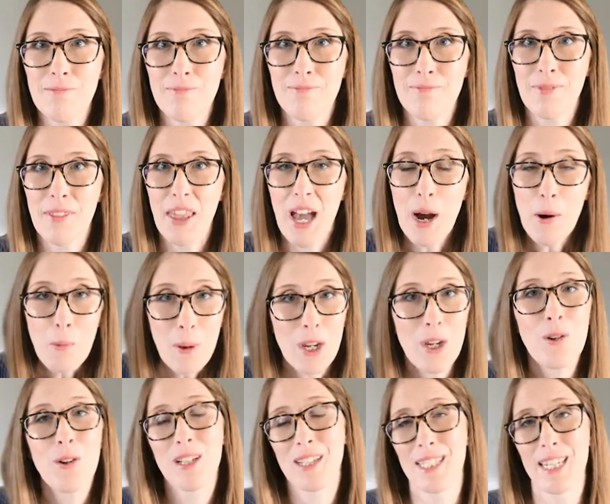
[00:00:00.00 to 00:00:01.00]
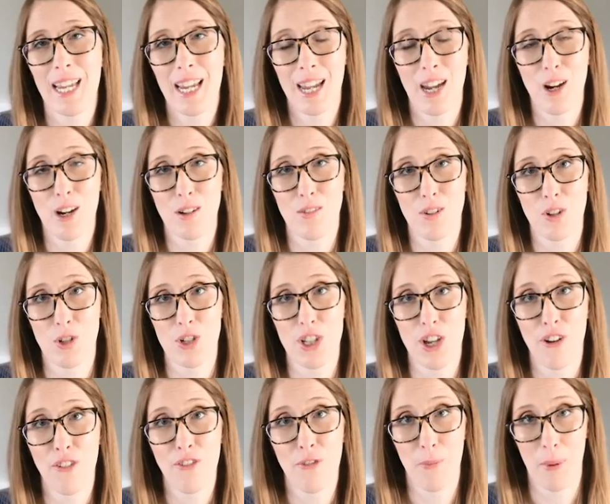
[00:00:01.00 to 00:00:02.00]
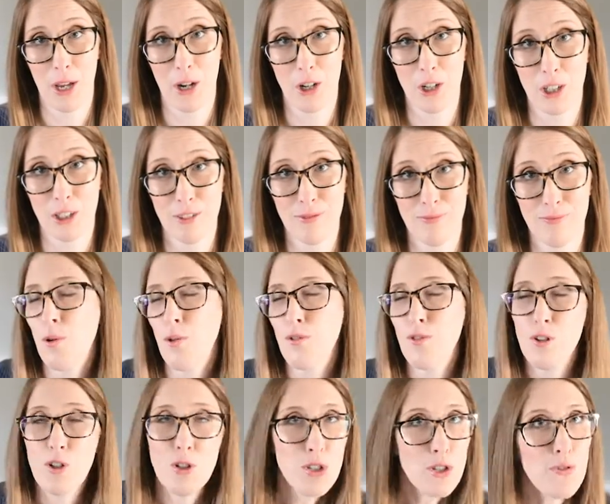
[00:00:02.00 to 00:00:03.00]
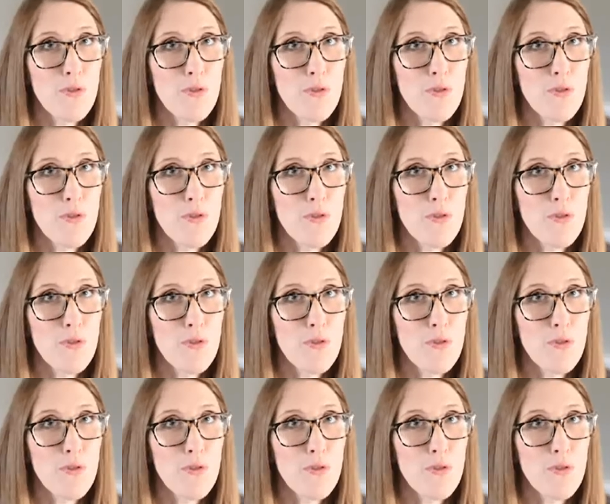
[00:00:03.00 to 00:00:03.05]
that way you can take care of yourself better. First and